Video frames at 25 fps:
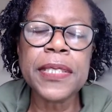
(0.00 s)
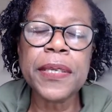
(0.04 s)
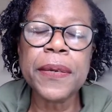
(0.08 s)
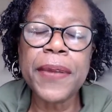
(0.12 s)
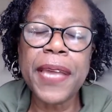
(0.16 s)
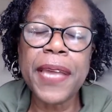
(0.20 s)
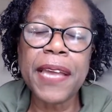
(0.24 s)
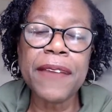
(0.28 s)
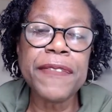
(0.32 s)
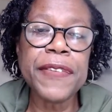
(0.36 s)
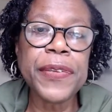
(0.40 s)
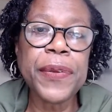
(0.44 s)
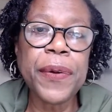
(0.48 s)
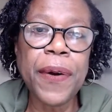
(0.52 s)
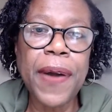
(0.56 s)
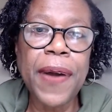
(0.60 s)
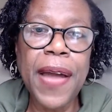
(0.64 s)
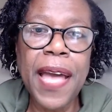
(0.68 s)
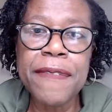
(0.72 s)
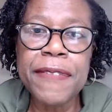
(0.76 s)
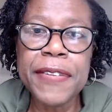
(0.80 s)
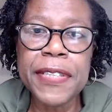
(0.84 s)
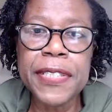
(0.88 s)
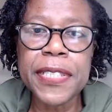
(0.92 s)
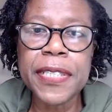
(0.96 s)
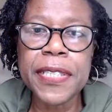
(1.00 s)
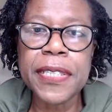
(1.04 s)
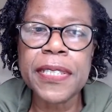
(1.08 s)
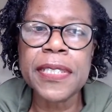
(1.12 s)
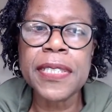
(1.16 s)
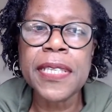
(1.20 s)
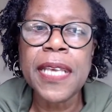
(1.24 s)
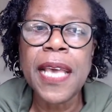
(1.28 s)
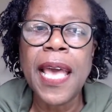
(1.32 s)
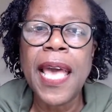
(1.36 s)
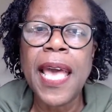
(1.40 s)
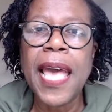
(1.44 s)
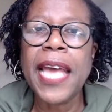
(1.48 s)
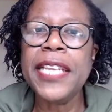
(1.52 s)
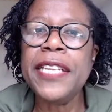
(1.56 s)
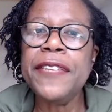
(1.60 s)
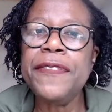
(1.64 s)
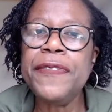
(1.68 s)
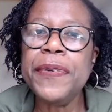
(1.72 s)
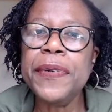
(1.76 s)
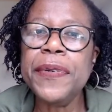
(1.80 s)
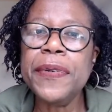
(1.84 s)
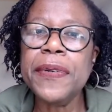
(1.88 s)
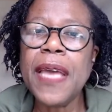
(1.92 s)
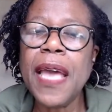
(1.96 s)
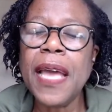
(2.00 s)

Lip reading: so gather your evidence, and if